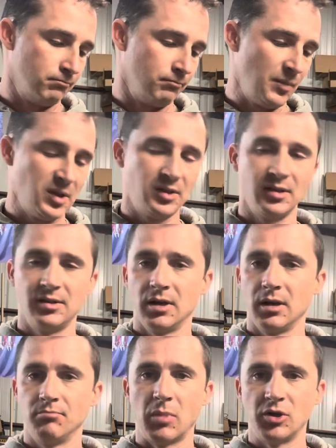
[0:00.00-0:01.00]
This is
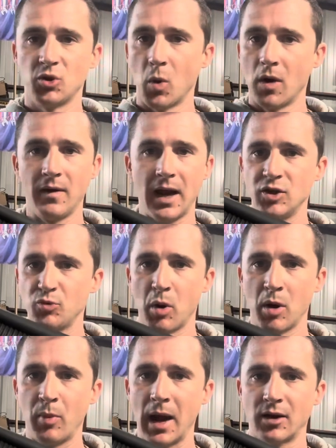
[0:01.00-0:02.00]
a 12 gauge
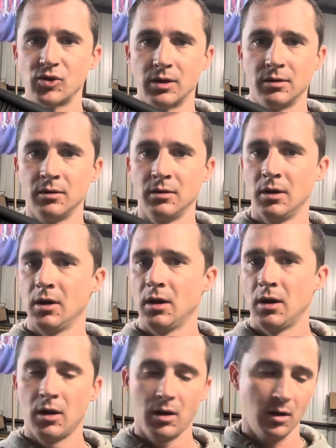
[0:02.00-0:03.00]
pump action
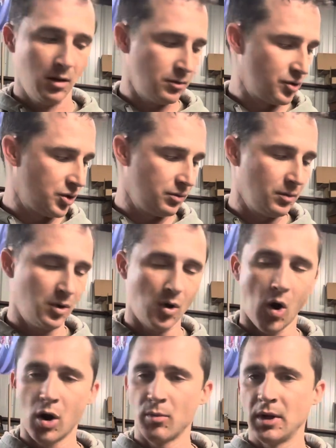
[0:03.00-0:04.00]

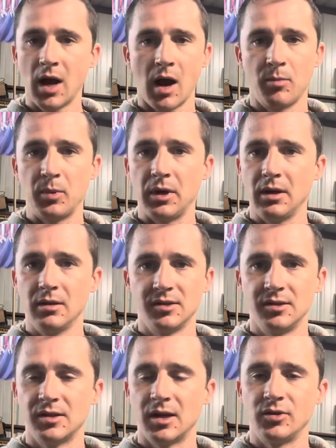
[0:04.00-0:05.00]
carbon copy. This
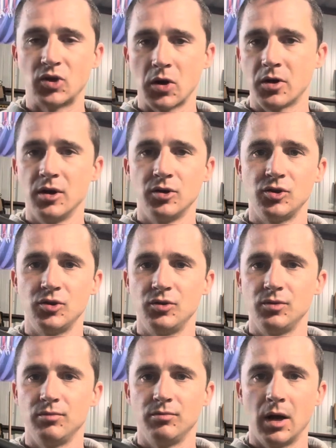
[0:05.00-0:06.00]
is a Turkish
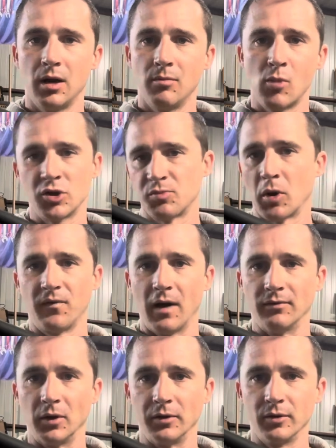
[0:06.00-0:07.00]
Mossberg
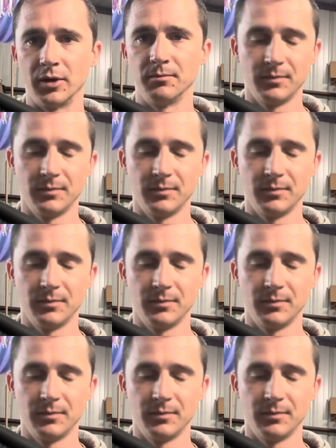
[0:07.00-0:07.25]
500.